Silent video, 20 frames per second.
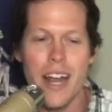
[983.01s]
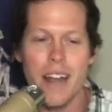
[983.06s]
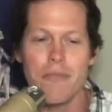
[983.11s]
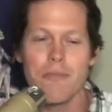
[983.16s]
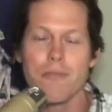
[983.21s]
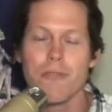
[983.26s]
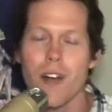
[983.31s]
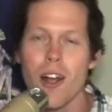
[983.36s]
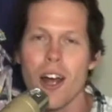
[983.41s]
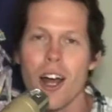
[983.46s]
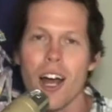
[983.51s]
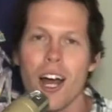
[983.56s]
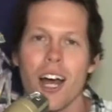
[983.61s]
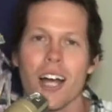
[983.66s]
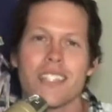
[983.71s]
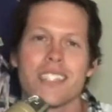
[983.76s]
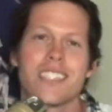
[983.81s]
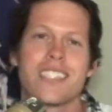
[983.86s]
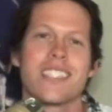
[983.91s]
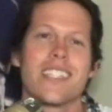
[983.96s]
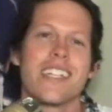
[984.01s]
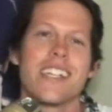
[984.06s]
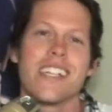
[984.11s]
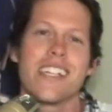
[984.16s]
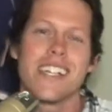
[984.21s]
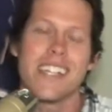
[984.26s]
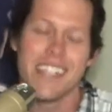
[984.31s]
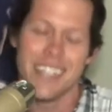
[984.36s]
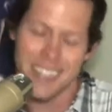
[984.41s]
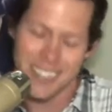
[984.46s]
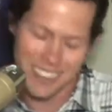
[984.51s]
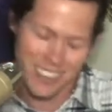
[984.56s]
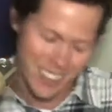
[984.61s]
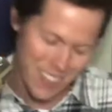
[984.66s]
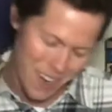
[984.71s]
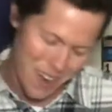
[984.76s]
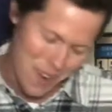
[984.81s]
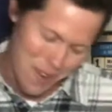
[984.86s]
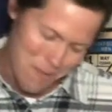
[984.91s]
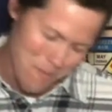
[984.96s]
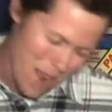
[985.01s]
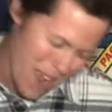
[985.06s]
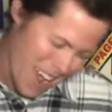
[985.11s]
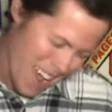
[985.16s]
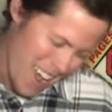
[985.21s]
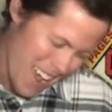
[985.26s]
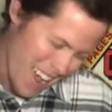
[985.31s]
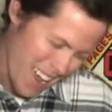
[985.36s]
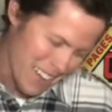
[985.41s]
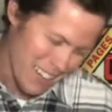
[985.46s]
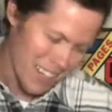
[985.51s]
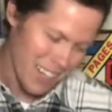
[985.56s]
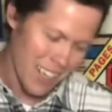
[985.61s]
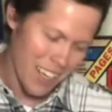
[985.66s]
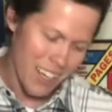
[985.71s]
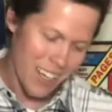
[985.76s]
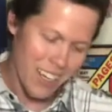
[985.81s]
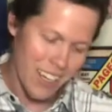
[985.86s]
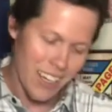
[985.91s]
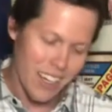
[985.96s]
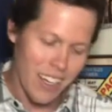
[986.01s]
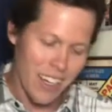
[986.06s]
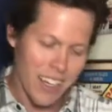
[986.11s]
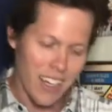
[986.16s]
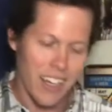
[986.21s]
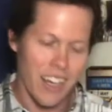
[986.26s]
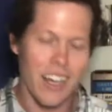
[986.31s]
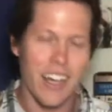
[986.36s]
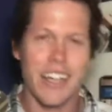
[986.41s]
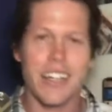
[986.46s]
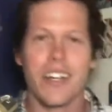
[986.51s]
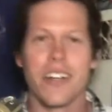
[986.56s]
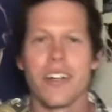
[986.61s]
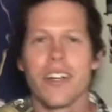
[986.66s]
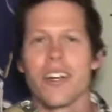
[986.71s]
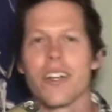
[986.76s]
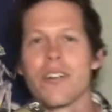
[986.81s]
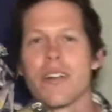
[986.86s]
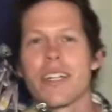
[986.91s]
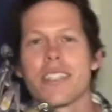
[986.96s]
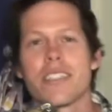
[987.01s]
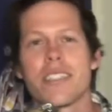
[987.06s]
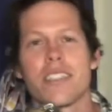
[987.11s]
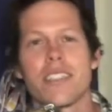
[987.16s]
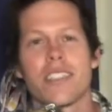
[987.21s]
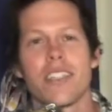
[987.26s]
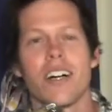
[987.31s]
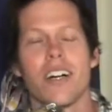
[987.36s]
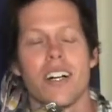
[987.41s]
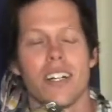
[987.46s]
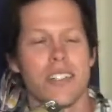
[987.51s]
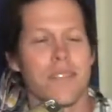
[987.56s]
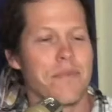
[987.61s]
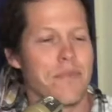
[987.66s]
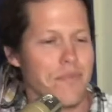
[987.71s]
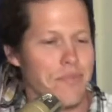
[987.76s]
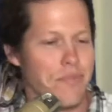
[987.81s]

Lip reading: and Frosty the Snowman. I don't know the rest of the song,